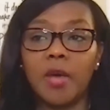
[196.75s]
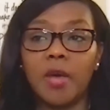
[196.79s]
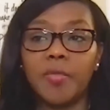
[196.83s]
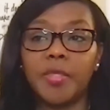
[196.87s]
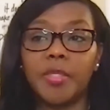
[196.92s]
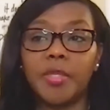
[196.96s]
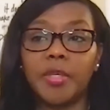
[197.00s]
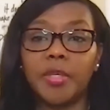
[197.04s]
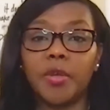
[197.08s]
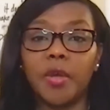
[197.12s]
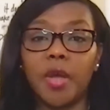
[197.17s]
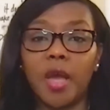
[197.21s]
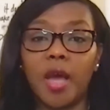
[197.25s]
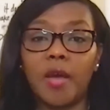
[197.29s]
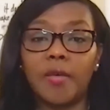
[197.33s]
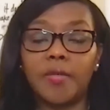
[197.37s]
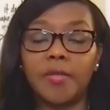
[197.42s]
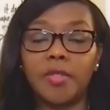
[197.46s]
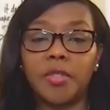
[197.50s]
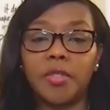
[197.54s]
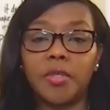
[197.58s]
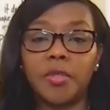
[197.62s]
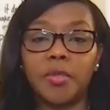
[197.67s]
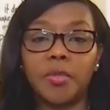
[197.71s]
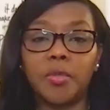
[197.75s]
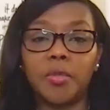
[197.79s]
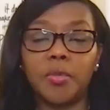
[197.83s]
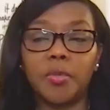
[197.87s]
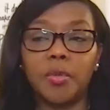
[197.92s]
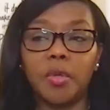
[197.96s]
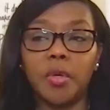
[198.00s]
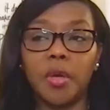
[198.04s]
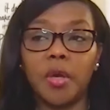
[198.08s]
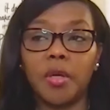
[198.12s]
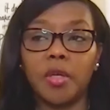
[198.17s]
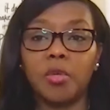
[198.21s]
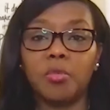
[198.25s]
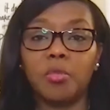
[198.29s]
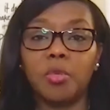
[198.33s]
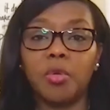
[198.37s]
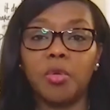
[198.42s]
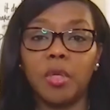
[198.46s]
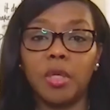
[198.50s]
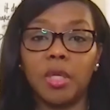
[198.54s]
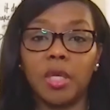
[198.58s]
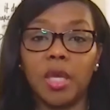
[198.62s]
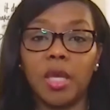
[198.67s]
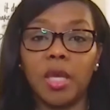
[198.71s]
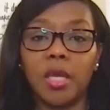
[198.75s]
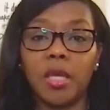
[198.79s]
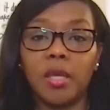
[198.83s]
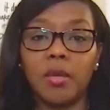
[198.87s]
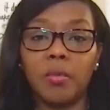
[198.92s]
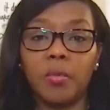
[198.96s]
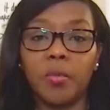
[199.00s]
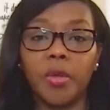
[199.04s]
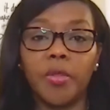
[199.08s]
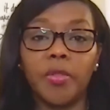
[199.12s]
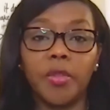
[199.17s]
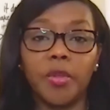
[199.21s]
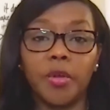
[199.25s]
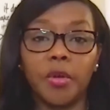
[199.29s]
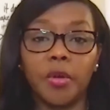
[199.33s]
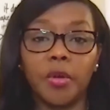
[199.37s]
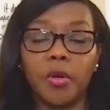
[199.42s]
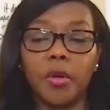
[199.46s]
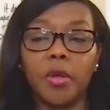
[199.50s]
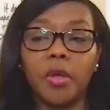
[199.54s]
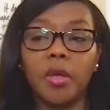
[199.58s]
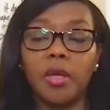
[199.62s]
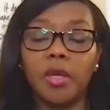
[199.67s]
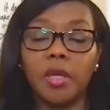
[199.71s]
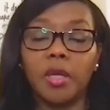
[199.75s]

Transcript: So you have to communicate with your